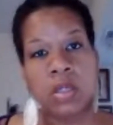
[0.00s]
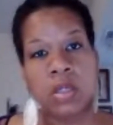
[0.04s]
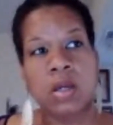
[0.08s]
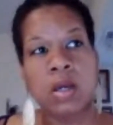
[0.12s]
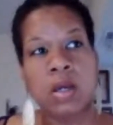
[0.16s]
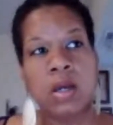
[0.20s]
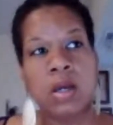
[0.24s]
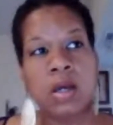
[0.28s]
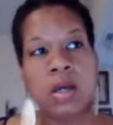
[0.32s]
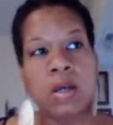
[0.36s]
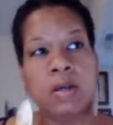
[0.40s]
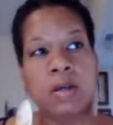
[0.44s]

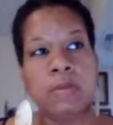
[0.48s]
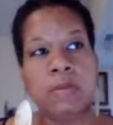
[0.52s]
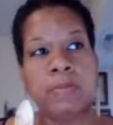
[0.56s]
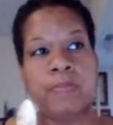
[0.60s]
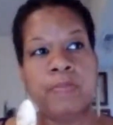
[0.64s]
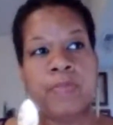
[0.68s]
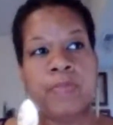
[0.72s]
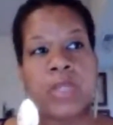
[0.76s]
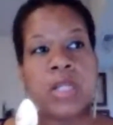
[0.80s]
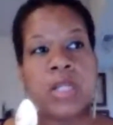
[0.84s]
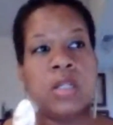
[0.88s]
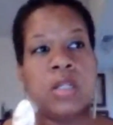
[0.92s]

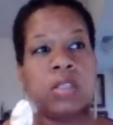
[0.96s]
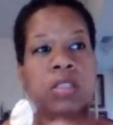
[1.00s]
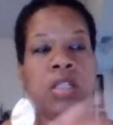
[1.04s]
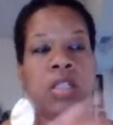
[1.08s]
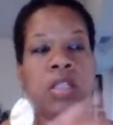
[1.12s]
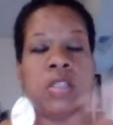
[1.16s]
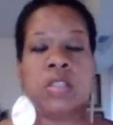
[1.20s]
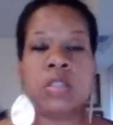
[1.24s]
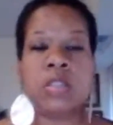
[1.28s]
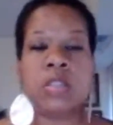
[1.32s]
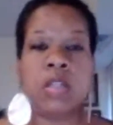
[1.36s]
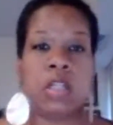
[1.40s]
That doesn't
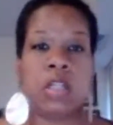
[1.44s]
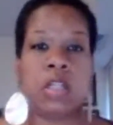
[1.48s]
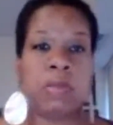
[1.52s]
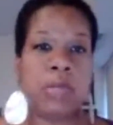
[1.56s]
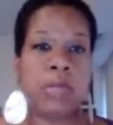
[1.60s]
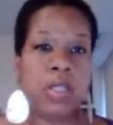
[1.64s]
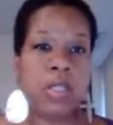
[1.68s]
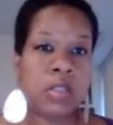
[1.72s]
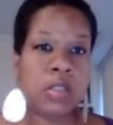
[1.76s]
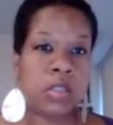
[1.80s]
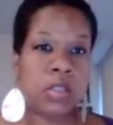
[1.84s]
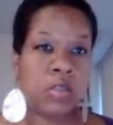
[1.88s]
necessarily mean
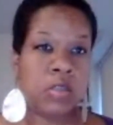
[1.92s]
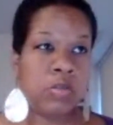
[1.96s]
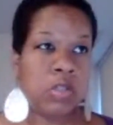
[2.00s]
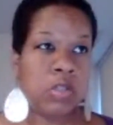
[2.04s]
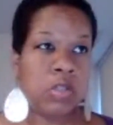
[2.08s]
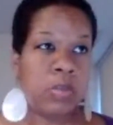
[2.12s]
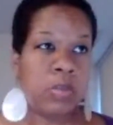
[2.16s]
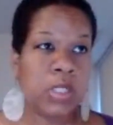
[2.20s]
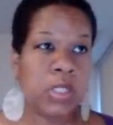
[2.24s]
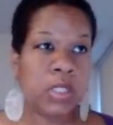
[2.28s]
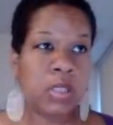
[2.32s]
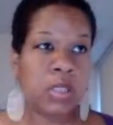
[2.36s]
the
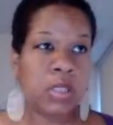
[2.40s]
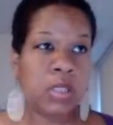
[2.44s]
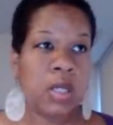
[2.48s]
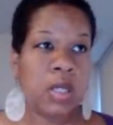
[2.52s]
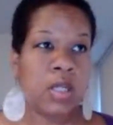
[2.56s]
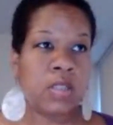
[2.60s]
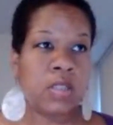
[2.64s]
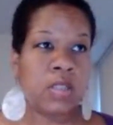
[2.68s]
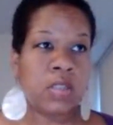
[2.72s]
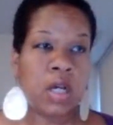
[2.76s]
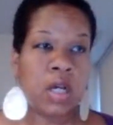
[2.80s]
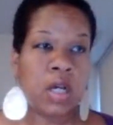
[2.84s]
dreaming
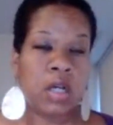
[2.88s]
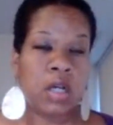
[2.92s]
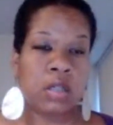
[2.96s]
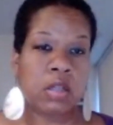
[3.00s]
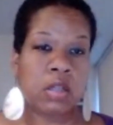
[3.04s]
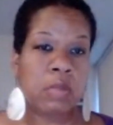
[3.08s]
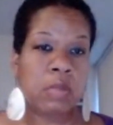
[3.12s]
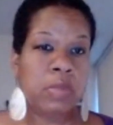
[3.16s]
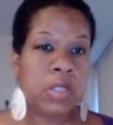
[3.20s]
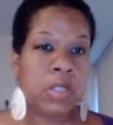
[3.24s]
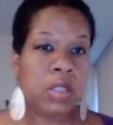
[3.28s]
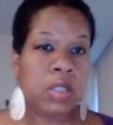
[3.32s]
has gone
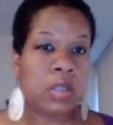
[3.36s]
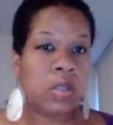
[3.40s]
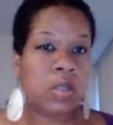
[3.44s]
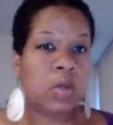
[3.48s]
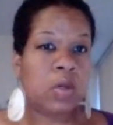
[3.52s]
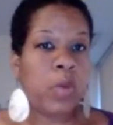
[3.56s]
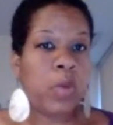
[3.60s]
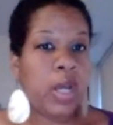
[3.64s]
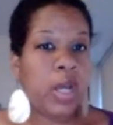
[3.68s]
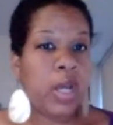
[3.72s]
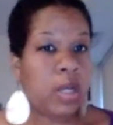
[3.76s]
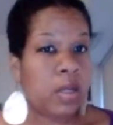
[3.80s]
completely
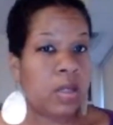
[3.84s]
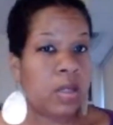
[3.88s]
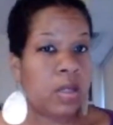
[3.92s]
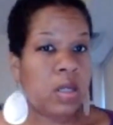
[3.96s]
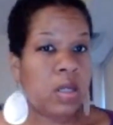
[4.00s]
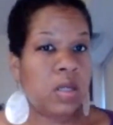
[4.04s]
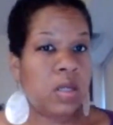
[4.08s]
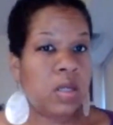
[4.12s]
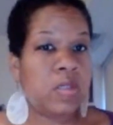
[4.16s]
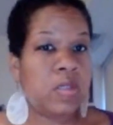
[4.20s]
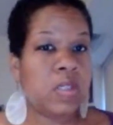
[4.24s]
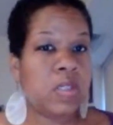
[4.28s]
away.
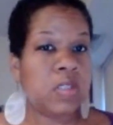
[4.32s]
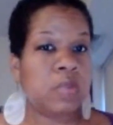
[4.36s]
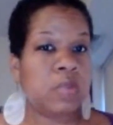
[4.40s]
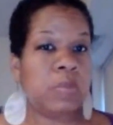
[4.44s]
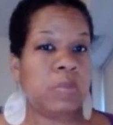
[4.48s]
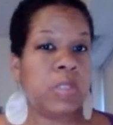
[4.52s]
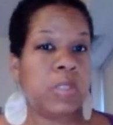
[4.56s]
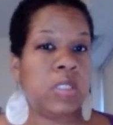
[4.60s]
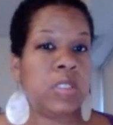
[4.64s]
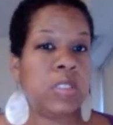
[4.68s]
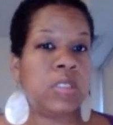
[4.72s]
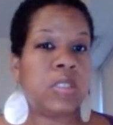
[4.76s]
It just
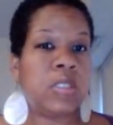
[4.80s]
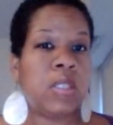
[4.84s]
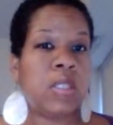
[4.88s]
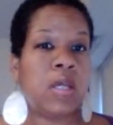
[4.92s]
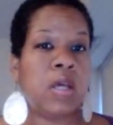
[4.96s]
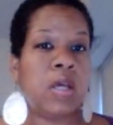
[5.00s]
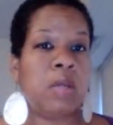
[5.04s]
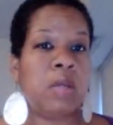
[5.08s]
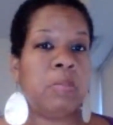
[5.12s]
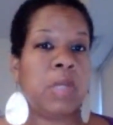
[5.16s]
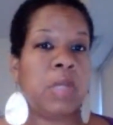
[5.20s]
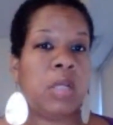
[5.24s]
means
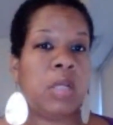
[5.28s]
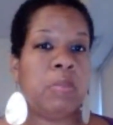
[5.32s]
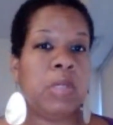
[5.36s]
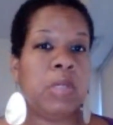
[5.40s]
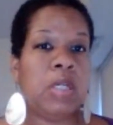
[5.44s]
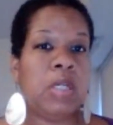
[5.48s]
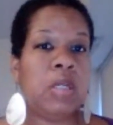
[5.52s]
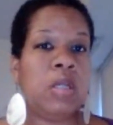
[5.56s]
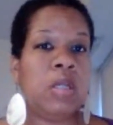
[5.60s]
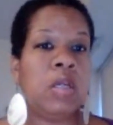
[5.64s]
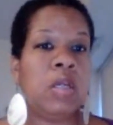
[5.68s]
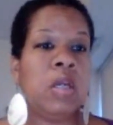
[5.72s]
that
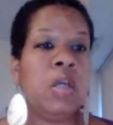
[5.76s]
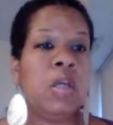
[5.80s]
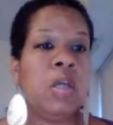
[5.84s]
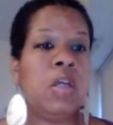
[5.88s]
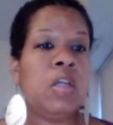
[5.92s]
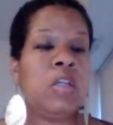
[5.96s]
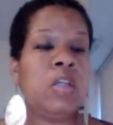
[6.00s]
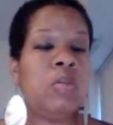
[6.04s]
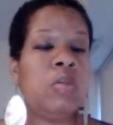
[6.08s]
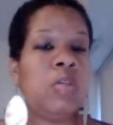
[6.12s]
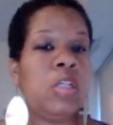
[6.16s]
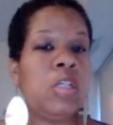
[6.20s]
maybe
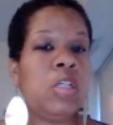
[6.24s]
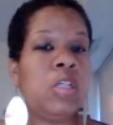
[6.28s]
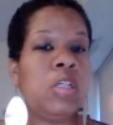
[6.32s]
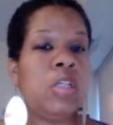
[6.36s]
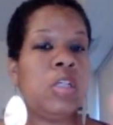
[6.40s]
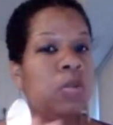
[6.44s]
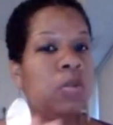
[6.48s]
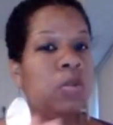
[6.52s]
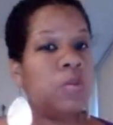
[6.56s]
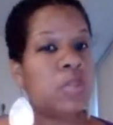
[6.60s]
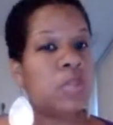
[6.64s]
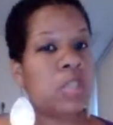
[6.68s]
you need to
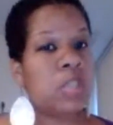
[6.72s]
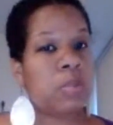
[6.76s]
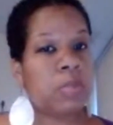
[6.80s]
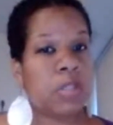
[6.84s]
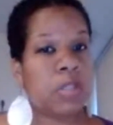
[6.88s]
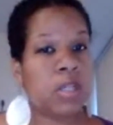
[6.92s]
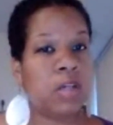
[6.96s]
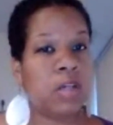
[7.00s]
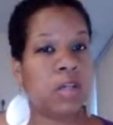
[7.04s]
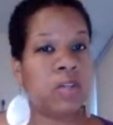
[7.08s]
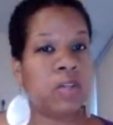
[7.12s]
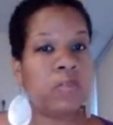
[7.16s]
use something
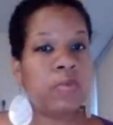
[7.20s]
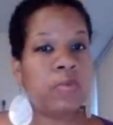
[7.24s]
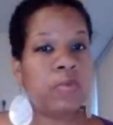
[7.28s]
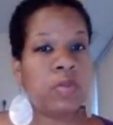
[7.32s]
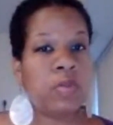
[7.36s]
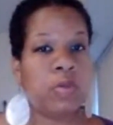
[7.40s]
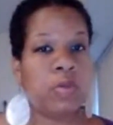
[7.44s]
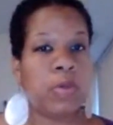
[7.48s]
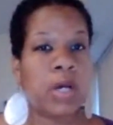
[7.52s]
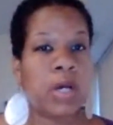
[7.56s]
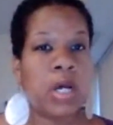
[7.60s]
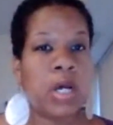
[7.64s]
else
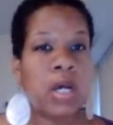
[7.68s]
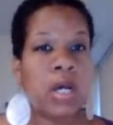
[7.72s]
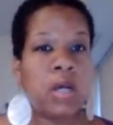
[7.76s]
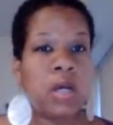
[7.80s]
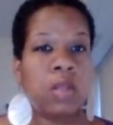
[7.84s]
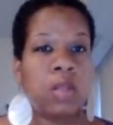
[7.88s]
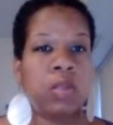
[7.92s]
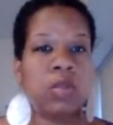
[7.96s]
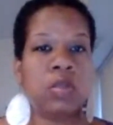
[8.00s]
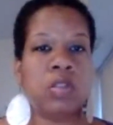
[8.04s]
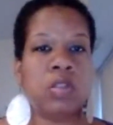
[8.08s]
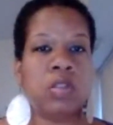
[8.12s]
for a
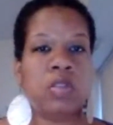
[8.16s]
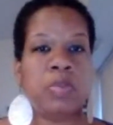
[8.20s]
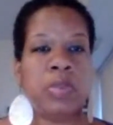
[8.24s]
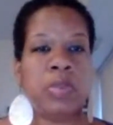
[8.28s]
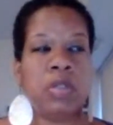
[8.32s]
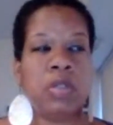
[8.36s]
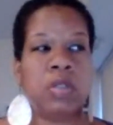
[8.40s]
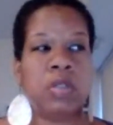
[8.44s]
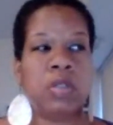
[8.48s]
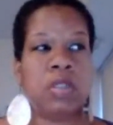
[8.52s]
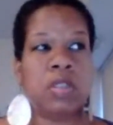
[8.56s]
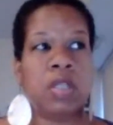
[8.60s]
while, or
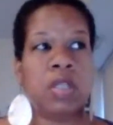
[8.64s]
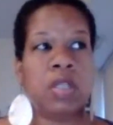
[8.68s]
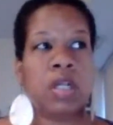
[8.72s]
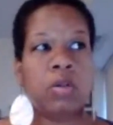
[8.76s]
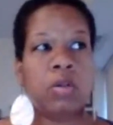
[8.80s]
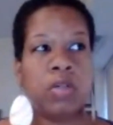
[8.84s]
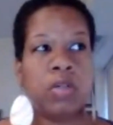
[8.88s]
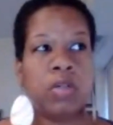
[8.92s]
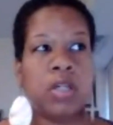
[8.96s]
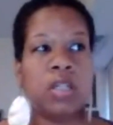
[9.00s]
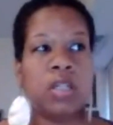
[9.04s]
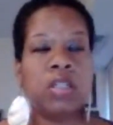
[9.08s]
spirit is like,
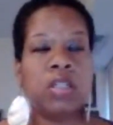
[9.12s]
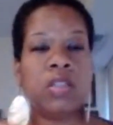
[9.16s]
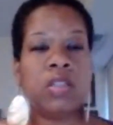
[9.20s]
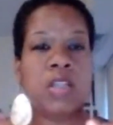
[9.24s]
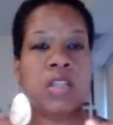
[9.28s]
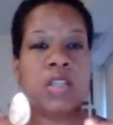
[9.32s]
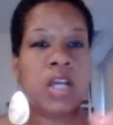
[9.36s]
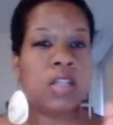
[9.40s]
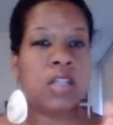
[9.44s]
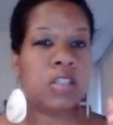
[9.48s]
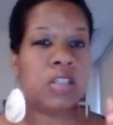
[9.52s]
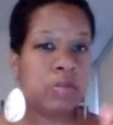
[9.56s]
okay, she's
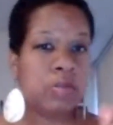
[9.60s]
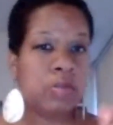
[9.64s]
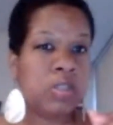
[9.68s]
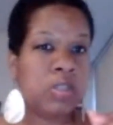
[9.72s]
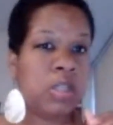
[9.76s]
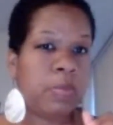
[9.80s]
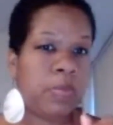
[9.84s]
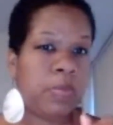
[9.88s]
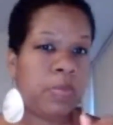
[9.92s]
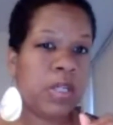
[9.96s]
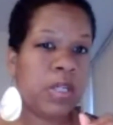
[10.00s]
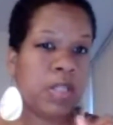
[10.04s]
got the dream
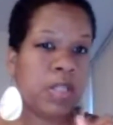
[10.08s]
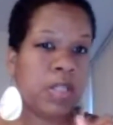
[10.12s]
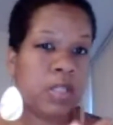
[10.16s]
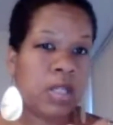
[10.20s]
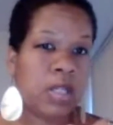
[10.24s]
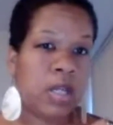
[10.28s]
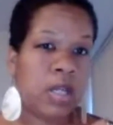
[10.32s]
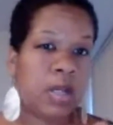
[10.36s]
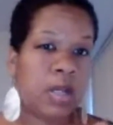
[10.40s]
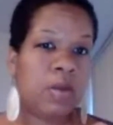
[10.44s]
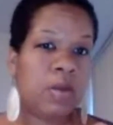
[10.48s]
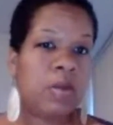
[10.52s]
thing
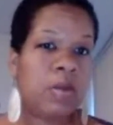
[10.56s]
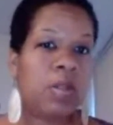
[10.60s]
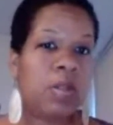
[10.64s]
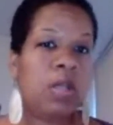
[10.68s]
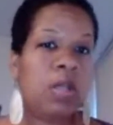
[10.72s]
down.